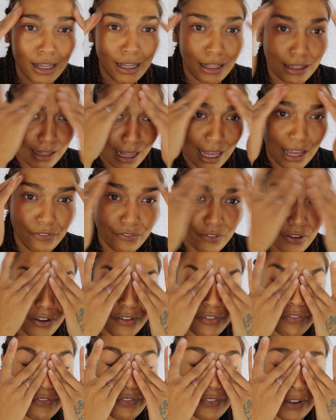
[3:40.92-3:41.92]
Life
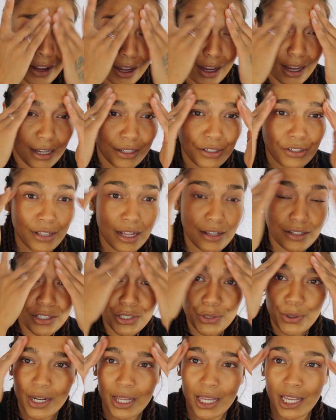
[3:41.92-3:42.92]
of
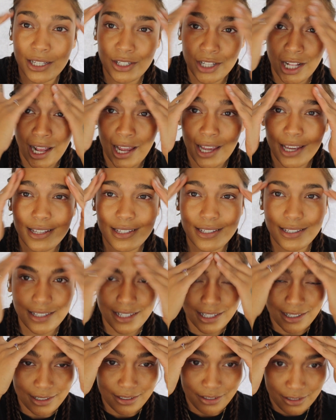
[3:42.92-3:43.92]
2020, guys.